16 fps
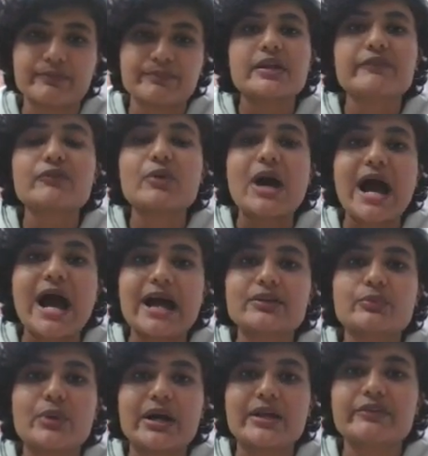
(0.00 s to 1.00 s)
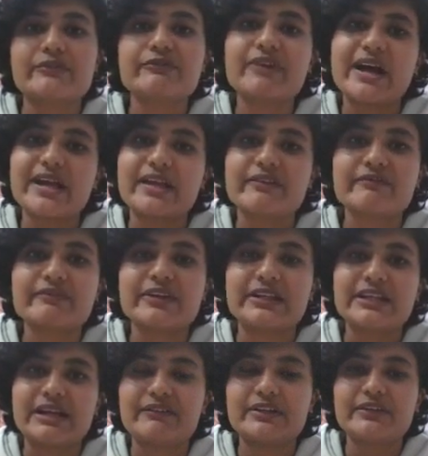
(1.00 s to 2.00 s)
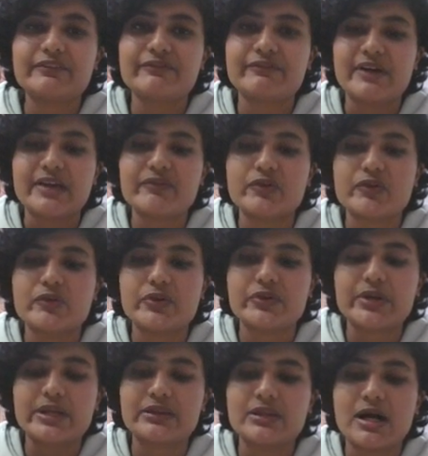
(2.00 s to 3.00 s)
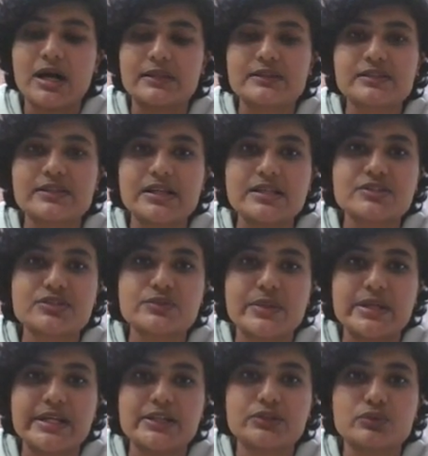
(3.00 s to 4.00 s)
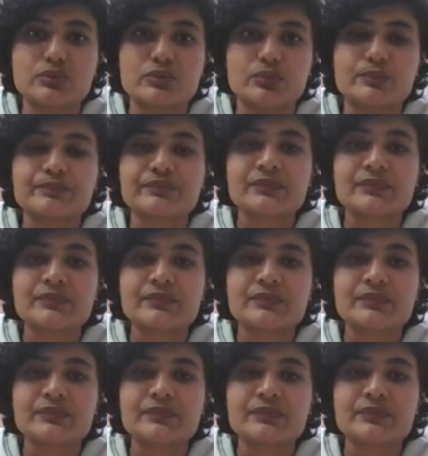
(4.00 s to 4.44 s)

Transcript: If you add 1, 5, 11, and 5, you're going to get the answer as 22.